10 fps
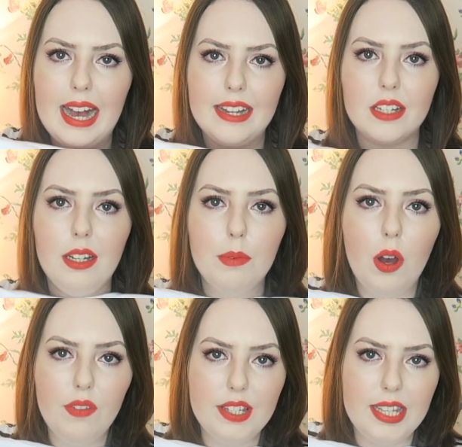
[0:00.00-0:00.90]
and I'm
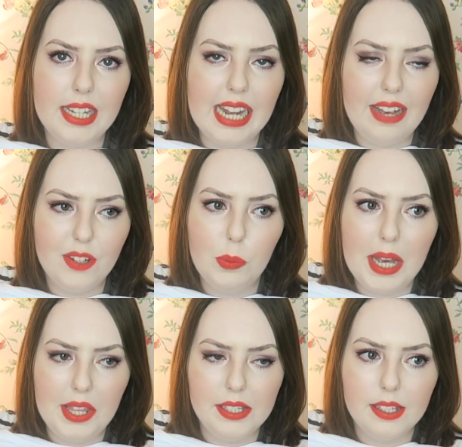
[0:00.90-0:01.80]
obviously going to have to
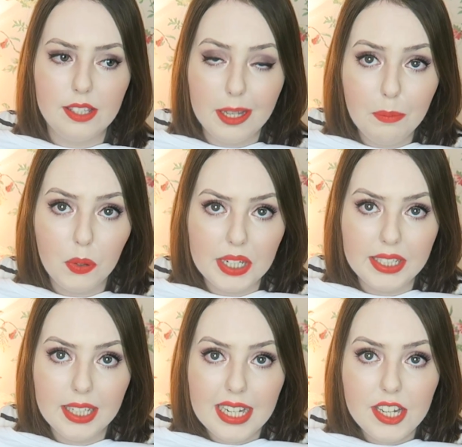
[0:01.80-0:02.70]
wear this at some point